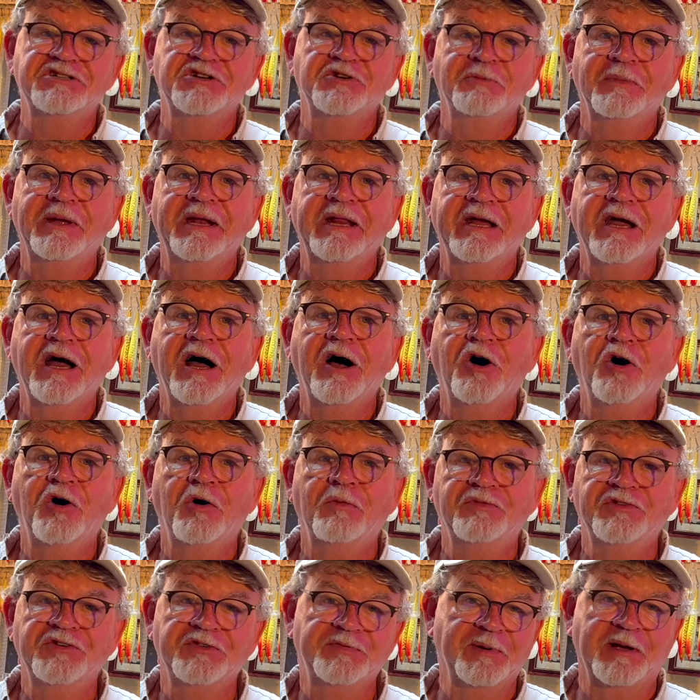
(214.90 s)
many home
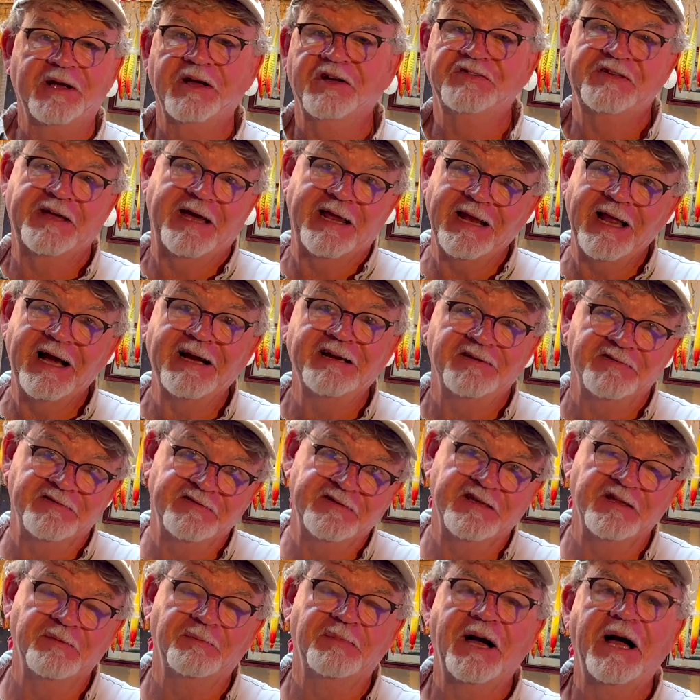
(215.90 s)
just because I'd like to see
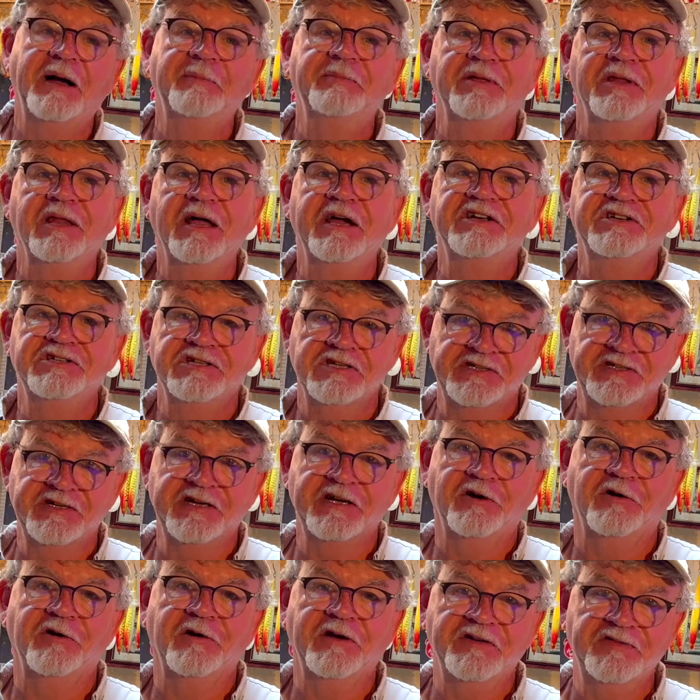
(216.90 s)
the populations
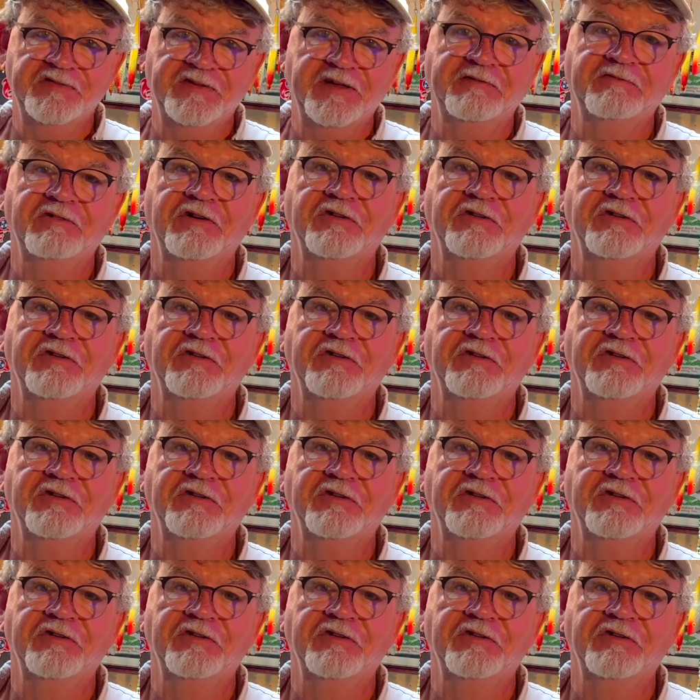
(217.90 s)
increase even